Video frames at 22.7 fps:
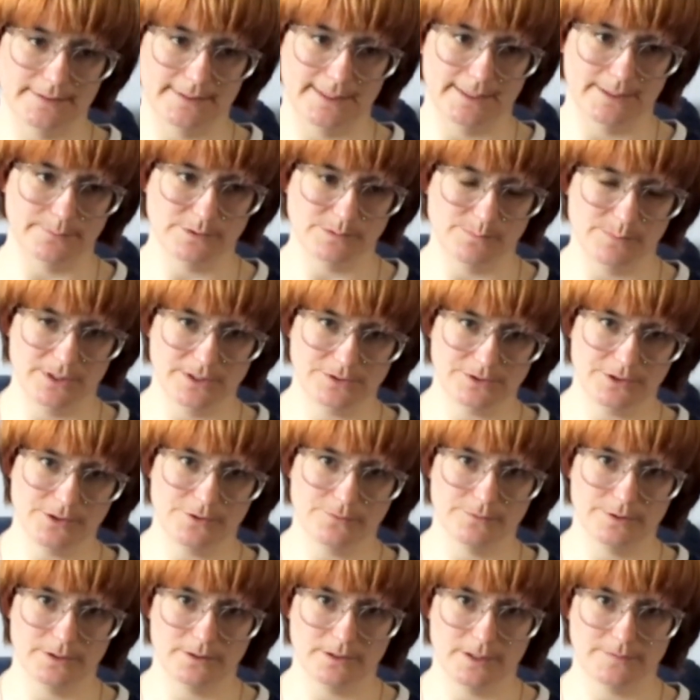That it was based on a
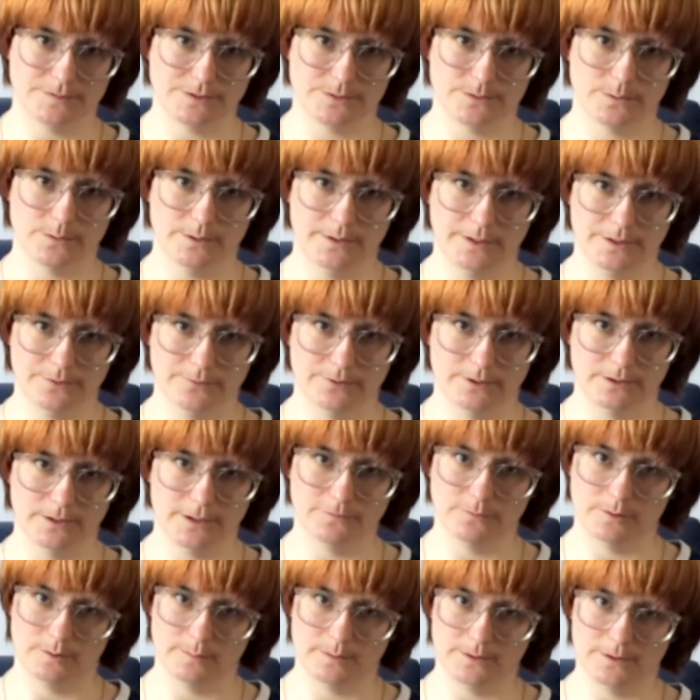real life story and a real
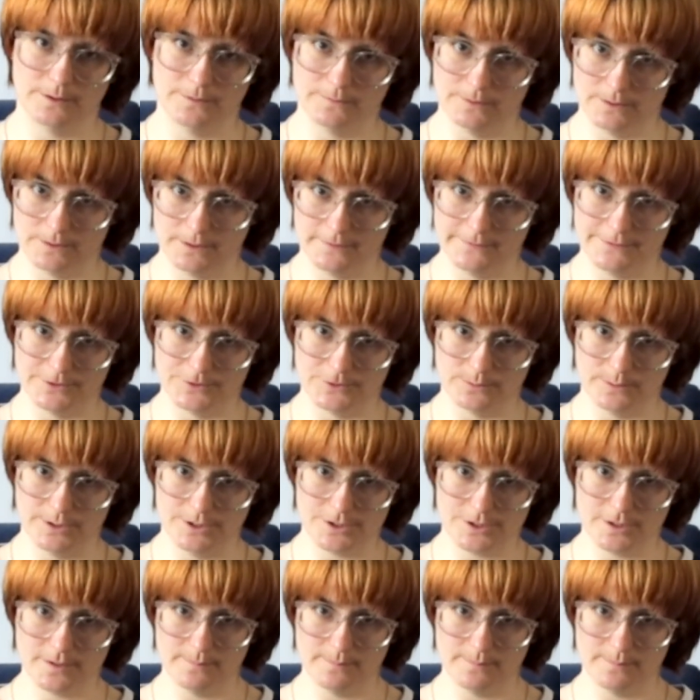life moment in a real life situation